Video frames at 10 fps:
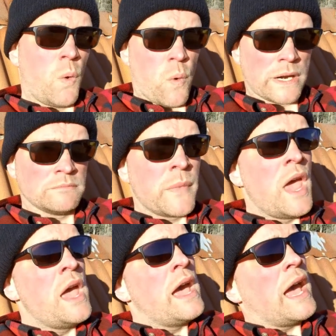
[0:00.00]
One.
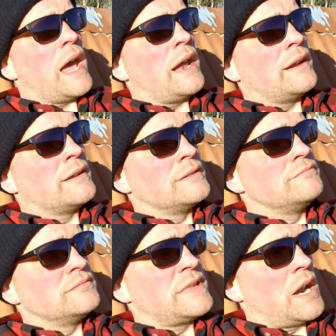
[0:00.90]
And
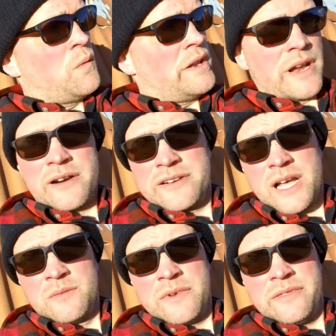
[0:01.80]
um, then when they're
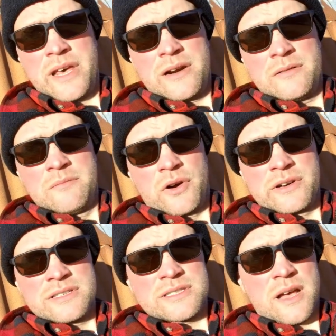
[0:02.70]
done with their
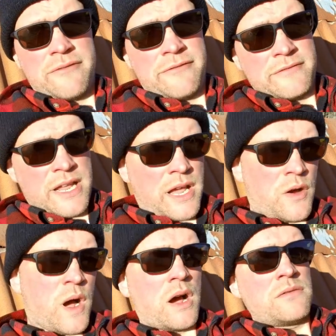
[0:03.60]
boring stuff, they
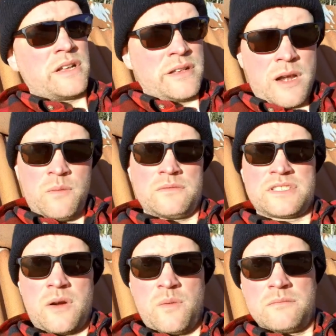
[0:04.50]
go out. And then,
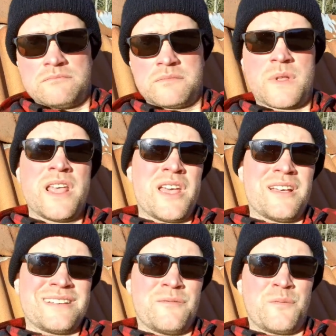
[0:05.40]
so
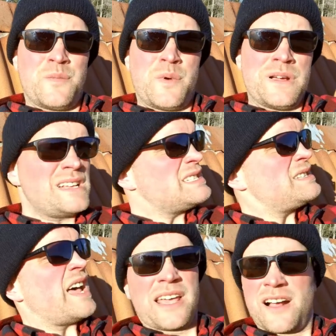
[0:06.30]
it's
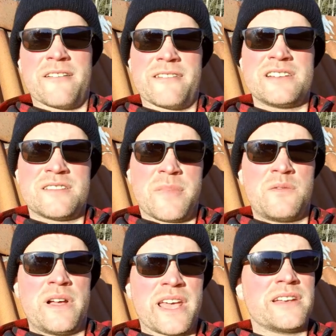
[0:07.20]
like a convention,
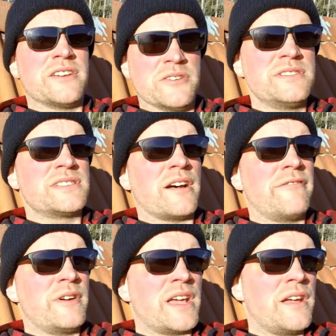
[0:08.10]
but we get the good
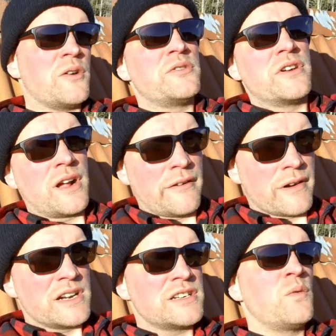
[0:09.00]
stuff. We can go to the
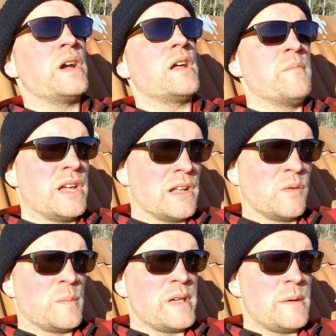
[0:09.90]
convention, we can mingle
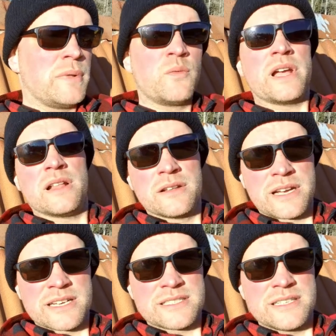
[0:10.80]
with people, we can look
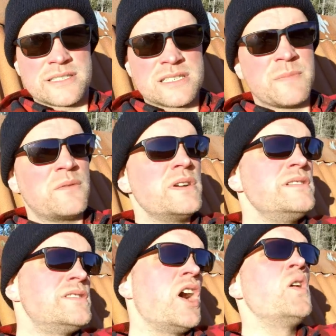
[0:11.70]
at the sisters, but we
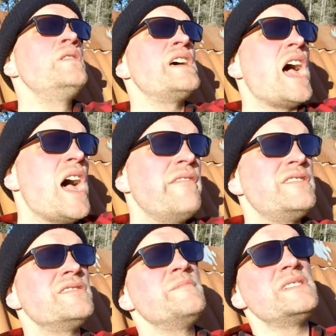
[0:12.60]
don't
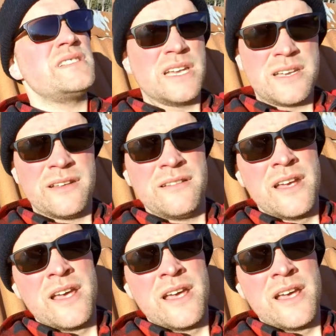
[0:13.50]
have to be sitting